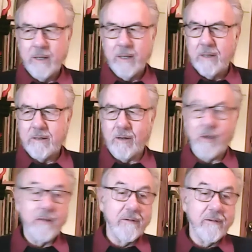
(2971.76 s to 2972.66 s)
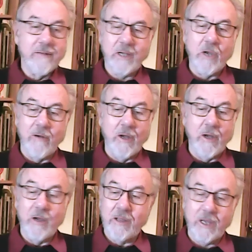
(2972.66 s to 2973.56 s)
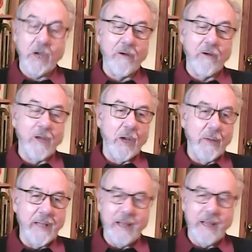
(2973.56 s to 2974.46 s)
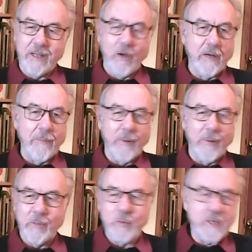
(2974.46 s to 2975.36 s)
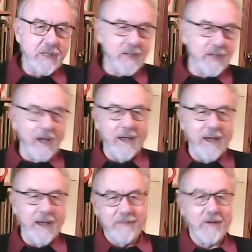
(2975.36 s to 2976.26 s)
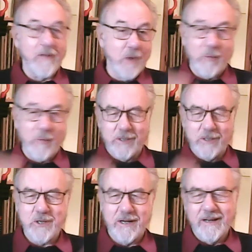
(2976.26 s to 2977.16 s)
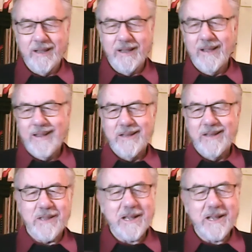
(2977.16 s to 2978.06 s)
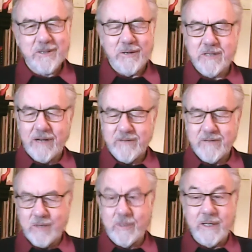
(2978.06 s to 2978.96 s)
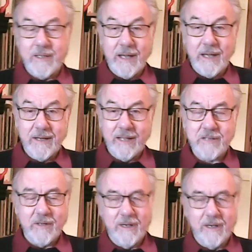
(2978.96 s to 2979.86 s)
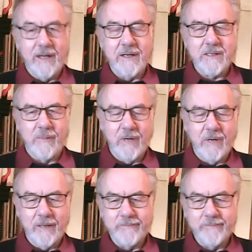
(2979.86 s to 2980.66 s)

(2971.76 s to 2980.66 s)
You know, the curio, the curio and that, the odd implement was aside. I've, I've got one in the shed. So that sort of stuff. So we did that, and that's online somewhere.